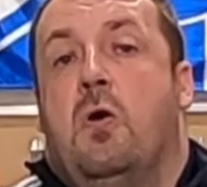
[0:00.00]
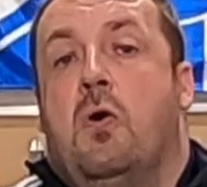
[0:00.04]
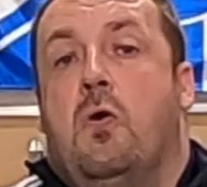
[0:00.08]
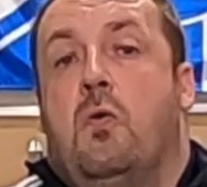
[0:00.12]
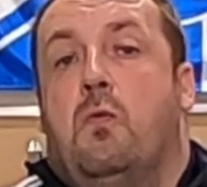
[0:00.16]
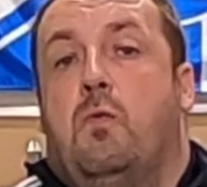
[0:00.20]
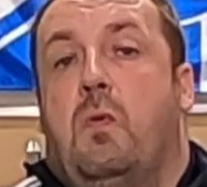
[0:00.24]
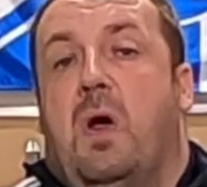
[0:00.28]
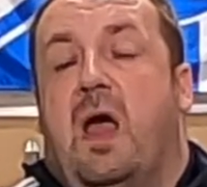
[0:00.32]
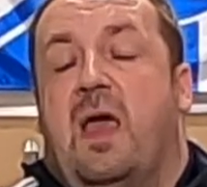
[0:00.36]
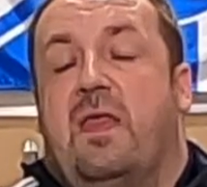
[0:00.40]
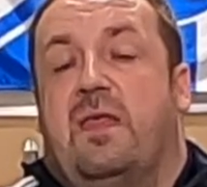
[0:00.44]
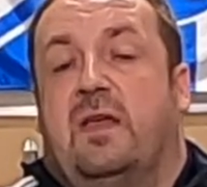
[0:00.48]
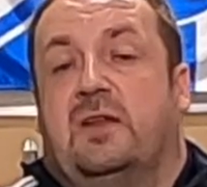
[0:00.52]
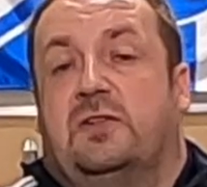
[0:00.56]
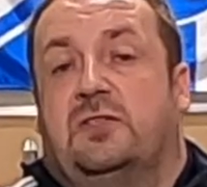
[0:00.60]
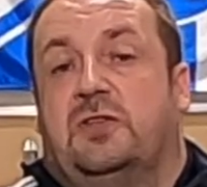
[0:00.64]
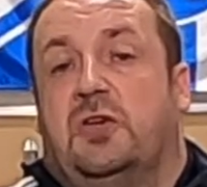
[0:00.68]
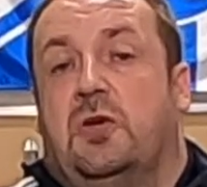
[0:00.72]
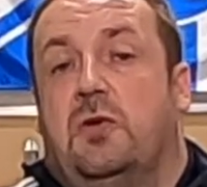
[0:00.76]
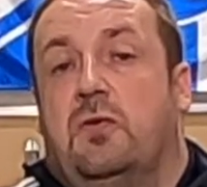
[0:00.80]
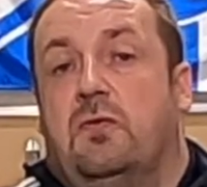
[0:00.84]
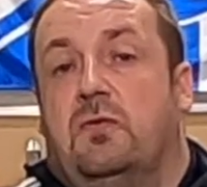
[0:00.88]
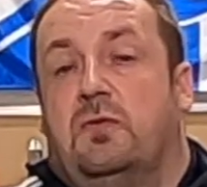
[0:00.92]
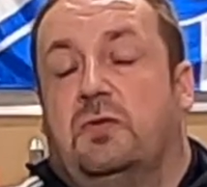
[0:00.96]
where the
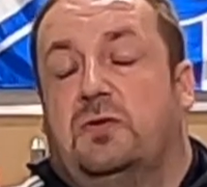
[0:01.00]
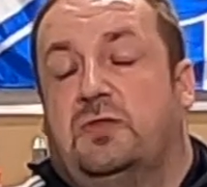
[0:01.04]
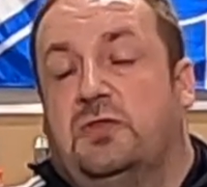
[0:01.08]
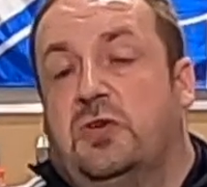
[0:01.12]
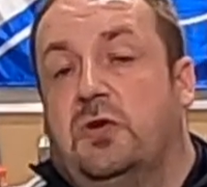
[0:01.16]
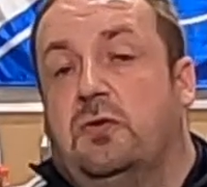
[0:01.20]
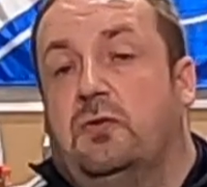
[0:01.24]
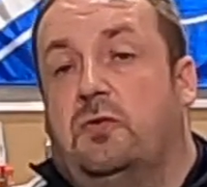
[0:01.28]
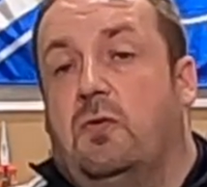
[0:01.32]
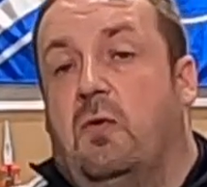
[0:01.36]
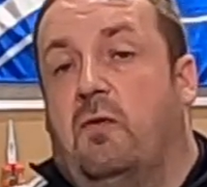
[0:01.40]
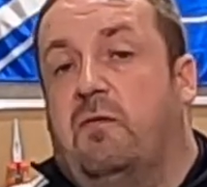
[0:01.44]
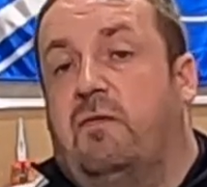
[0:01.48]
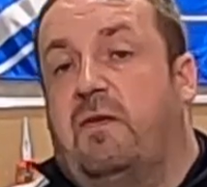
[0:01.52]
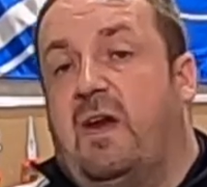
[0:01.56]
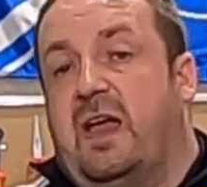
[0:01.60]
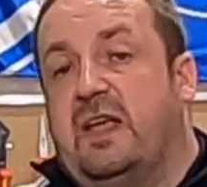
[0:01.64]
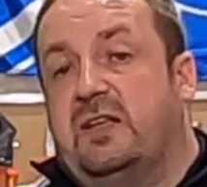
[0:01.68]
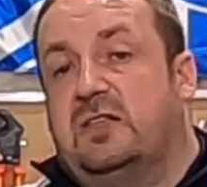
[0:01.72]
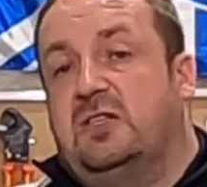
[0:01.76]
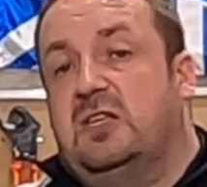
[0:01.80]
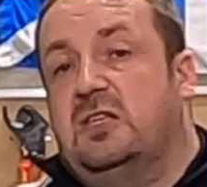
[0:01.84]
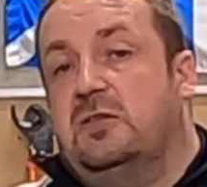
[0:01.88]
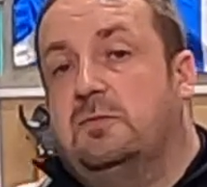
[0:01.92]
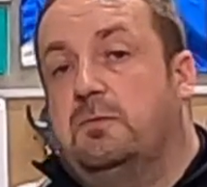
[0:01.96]
two core
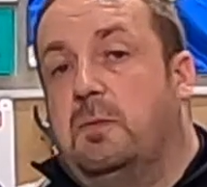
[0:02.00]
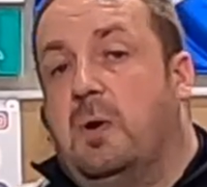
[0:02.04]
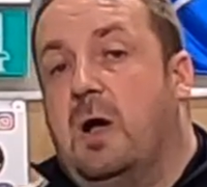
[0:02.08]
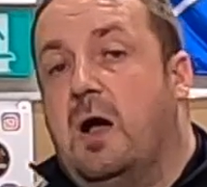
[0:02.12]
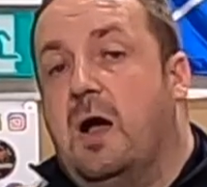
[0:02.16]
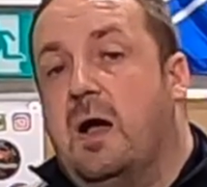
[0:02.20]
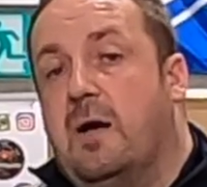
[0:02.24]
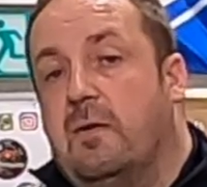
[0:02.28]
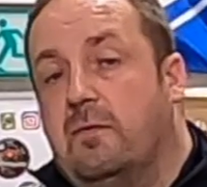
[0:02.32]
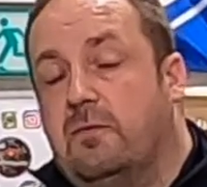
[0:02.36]
flexes were